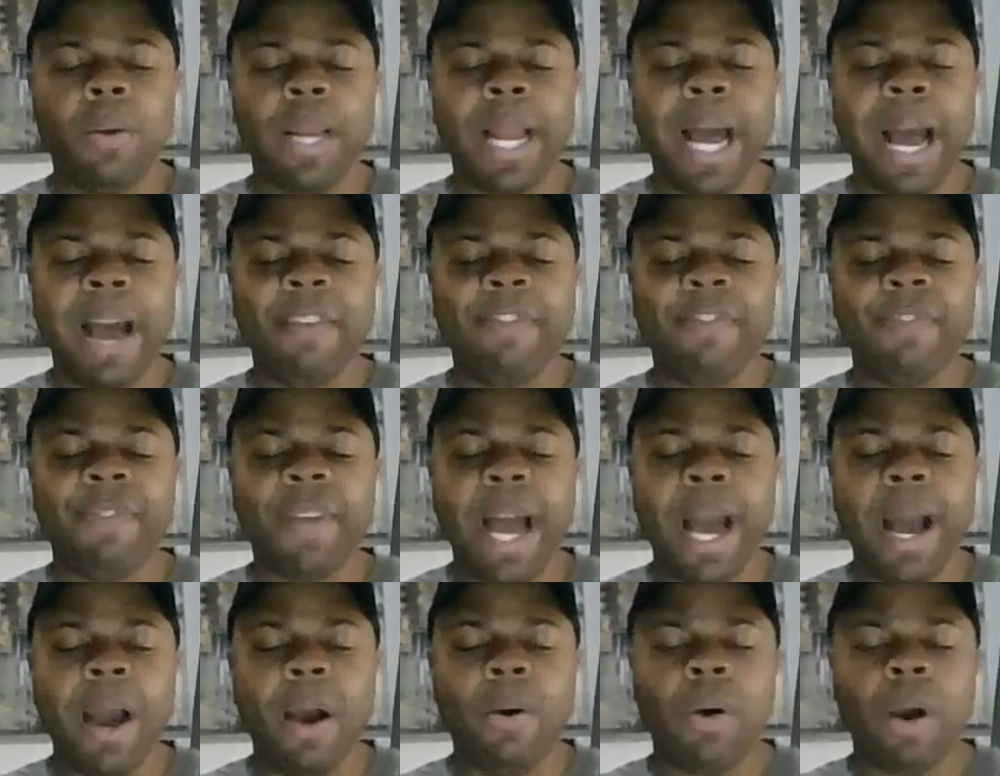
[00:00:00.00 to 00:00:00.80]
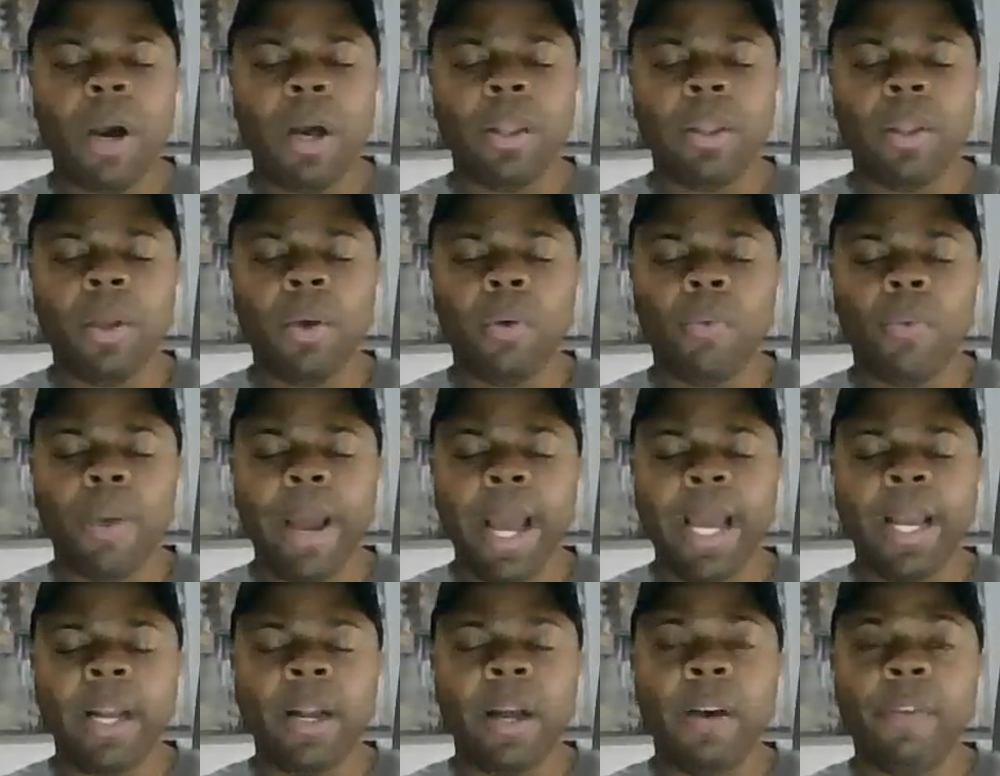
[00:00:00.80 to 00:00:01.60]
not found on the
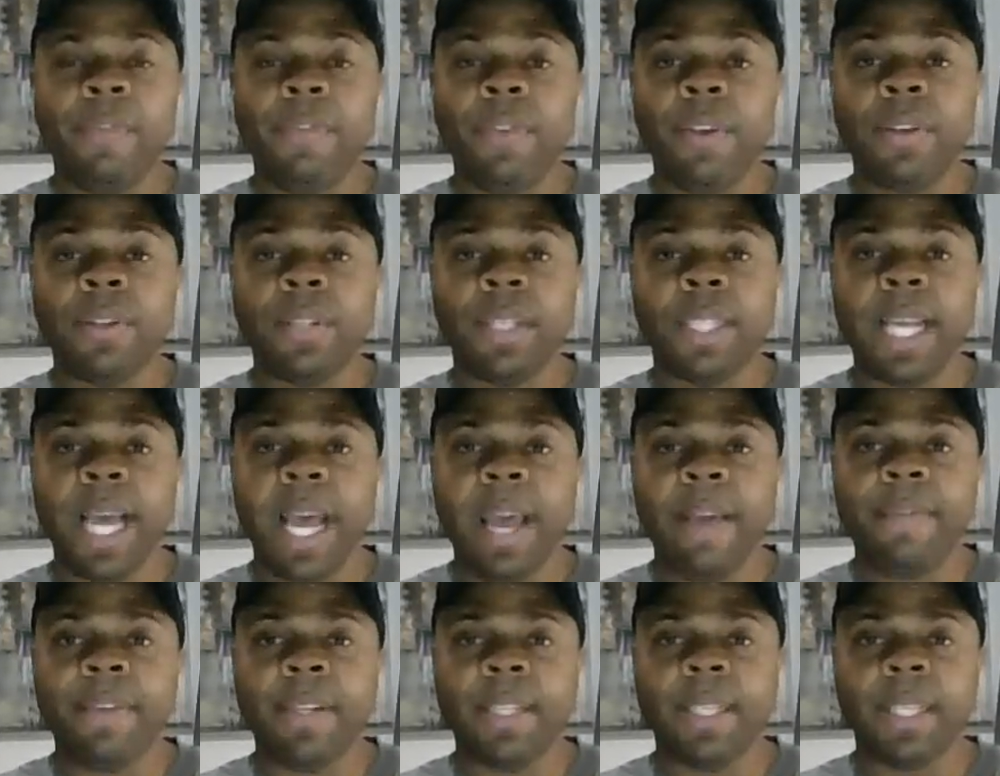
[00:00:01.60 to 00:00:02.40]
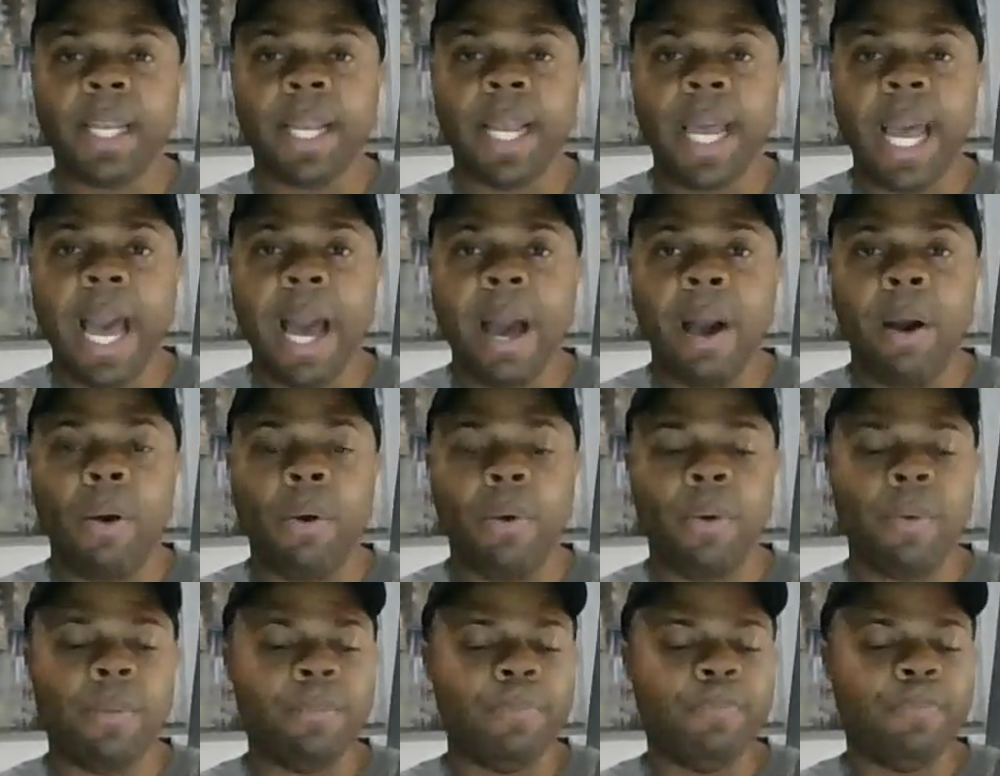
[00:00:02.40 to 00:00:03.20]
rate of your savings
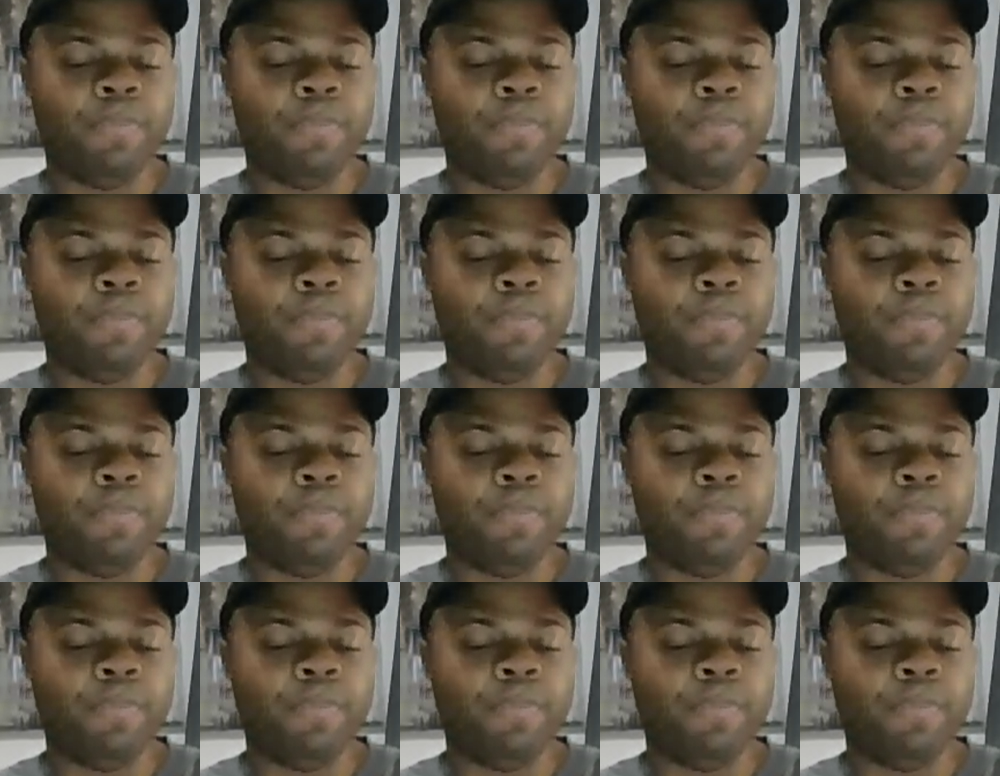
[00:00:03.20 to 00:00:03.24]
account.